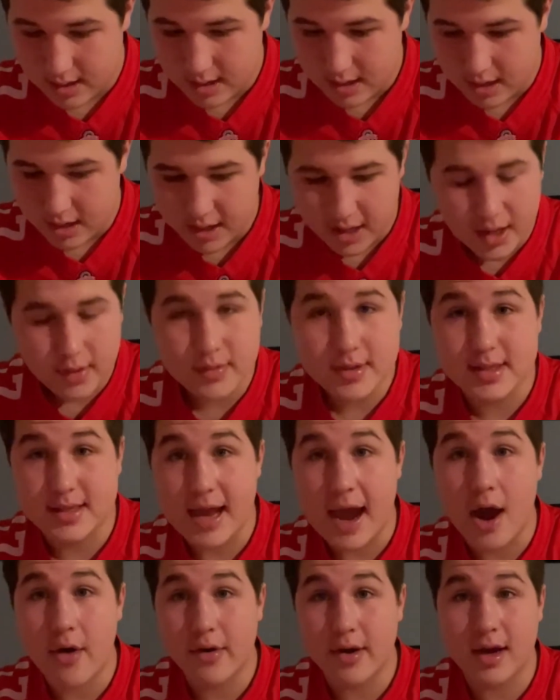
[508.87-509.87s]
He was
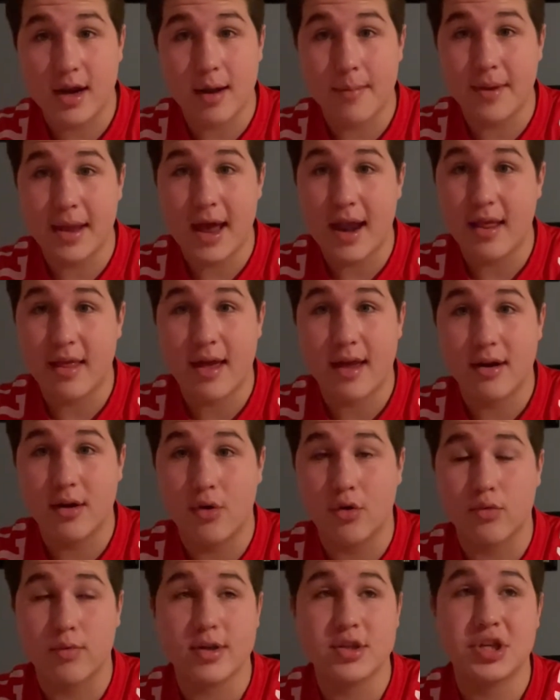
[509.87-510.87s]
doubted coming out of that
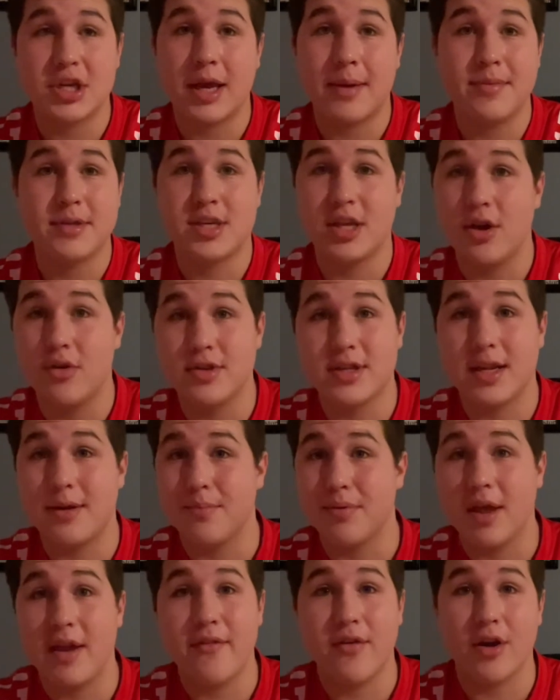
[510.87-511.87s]
Northwestern game because he knows he didn't
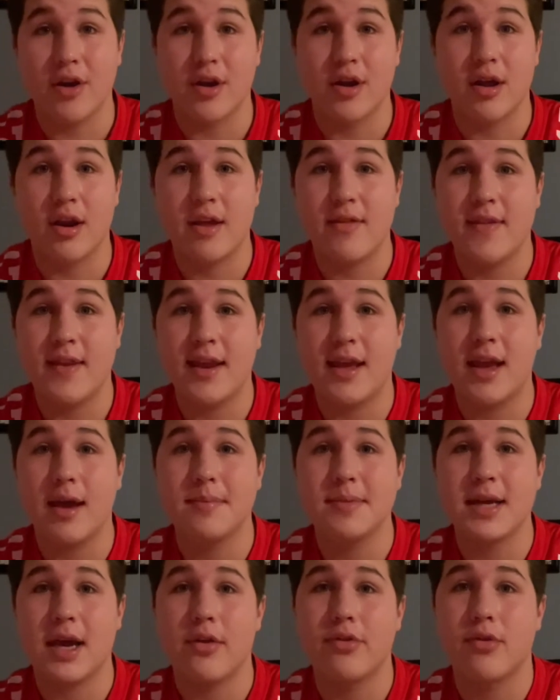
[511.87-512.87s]
play very good, and then he
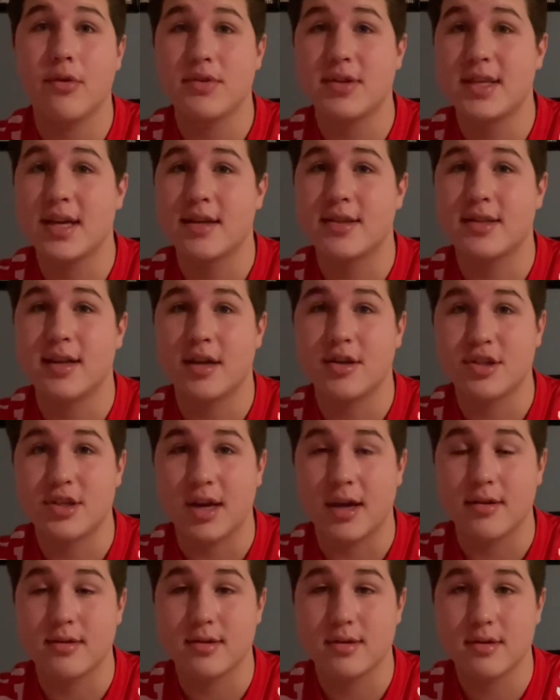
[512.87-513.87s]
comes out and throws 6
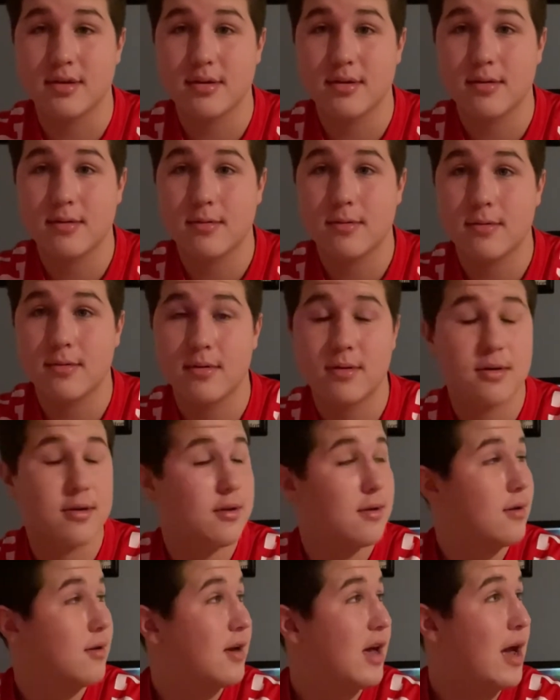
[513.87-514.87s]
touchdowns.
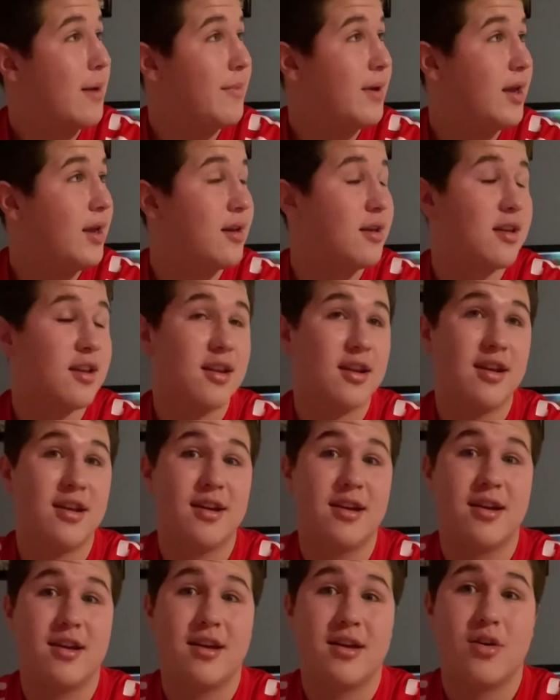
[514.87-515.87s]
I mean,
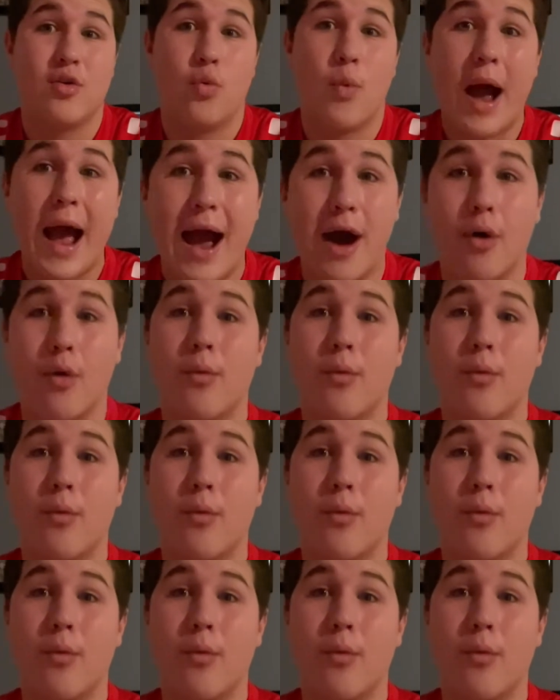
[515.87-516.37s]
wow.